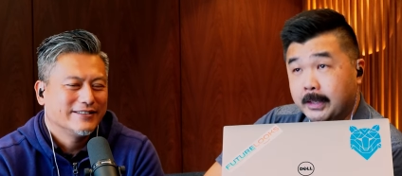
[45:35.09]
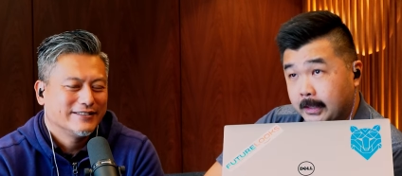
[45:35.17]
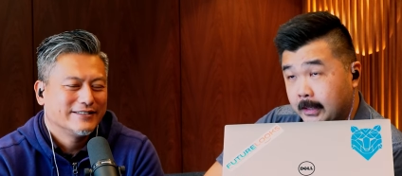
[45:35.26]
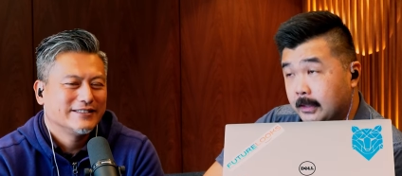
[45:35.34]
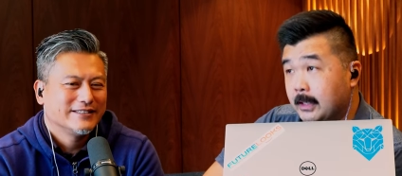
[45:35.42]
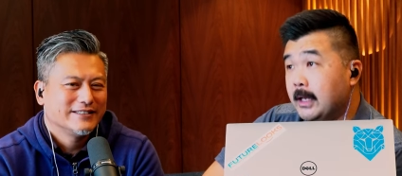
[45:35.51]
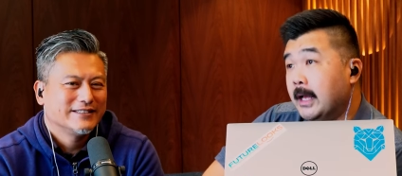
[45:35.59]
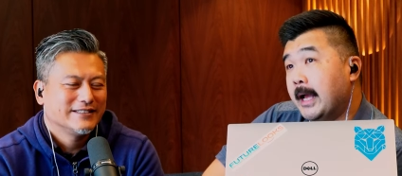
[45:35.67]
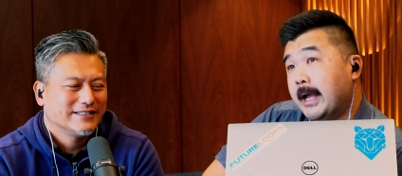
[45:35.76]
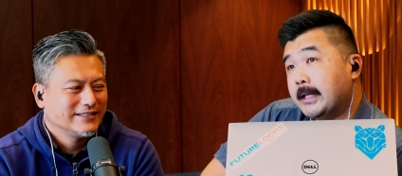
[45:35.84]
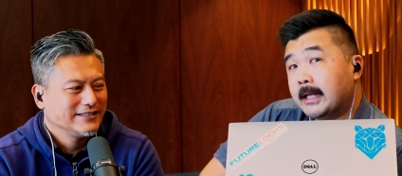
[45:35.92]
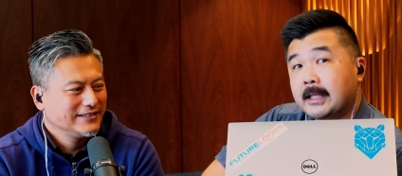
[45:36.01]
Speaker 1: immediately,
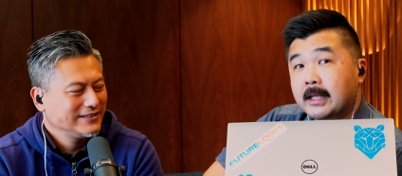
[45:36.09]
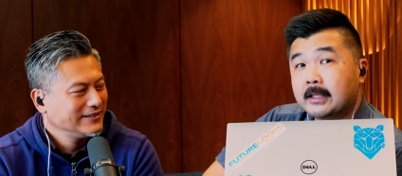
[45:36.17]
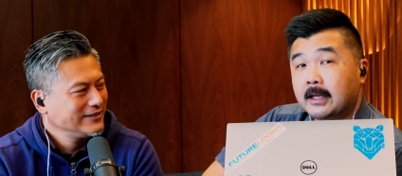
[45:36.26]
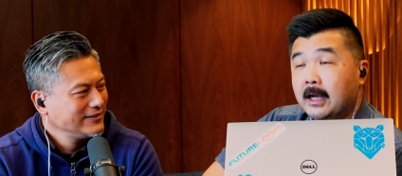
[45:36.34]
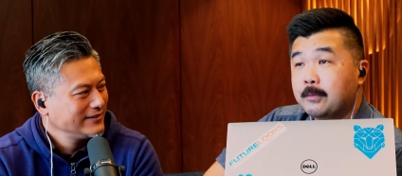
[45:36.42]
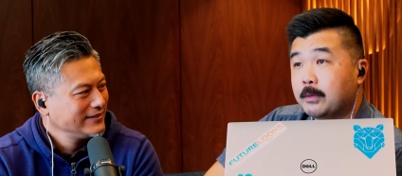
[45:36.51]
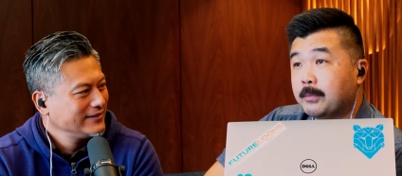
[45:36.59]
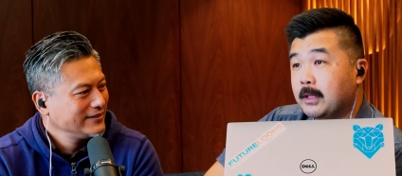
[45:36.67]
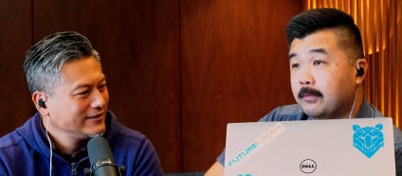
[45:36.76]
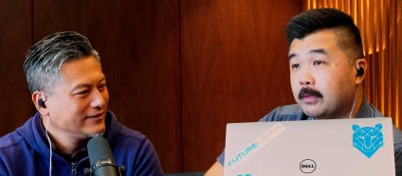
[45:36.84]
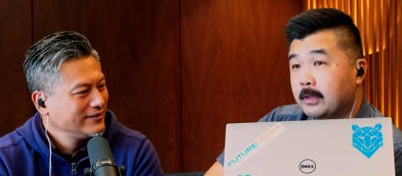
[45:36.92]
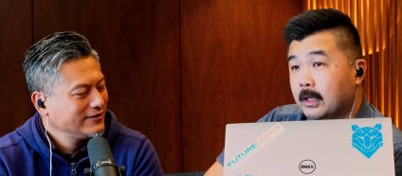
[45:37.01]
and at that time, you might
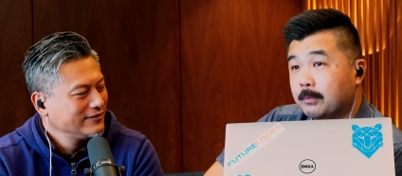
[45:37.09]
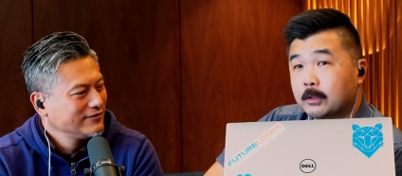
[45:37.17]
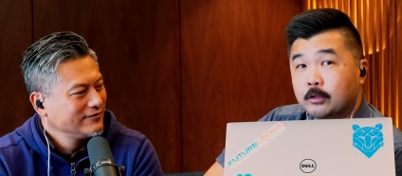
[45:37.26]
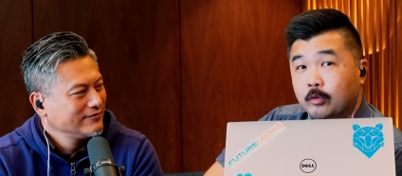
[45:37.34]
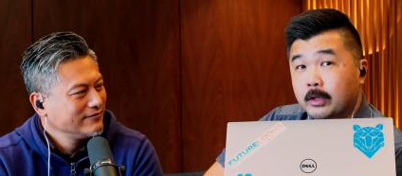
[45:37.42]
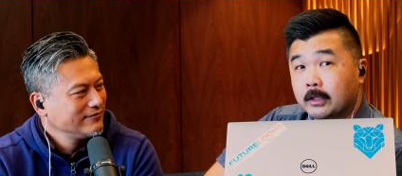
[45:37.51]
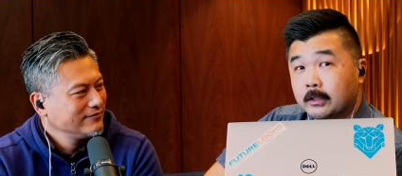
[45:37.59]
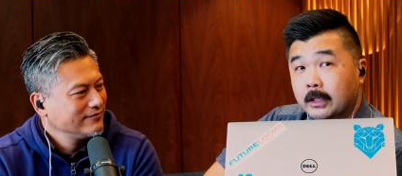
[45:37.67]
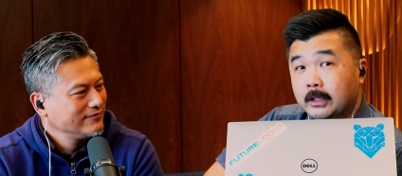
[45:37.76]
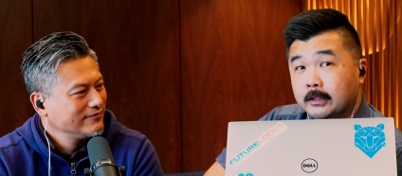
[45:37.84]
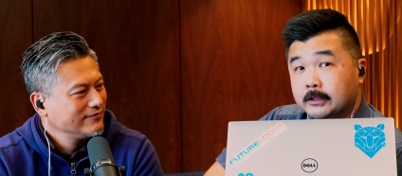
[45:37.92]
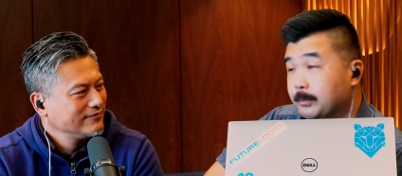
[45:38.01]
even think about doing a,
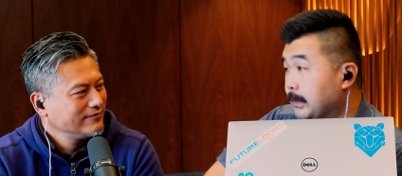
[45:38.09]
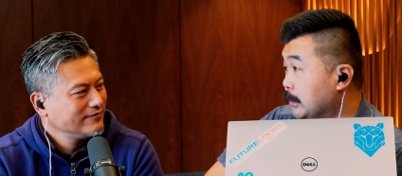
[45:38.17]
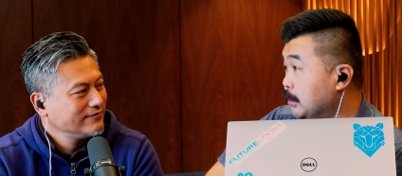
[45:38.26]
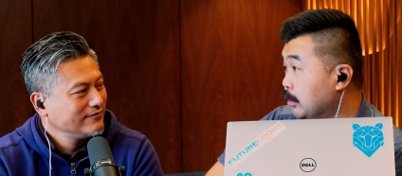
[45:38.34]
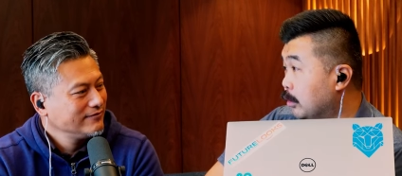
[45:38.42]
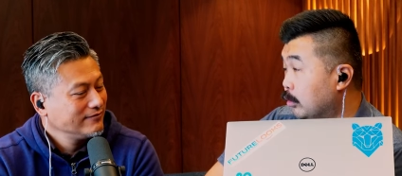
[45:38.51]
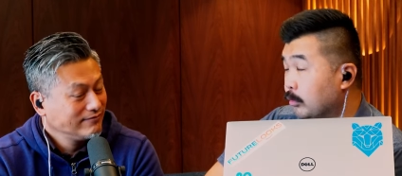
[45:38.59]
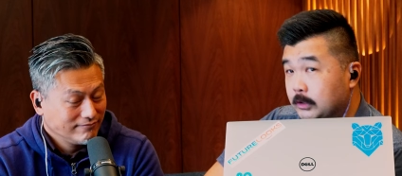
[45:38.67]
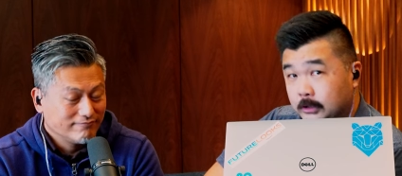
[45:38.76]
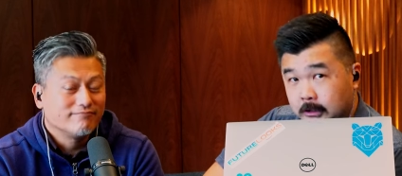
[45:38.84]
a, some additional mm.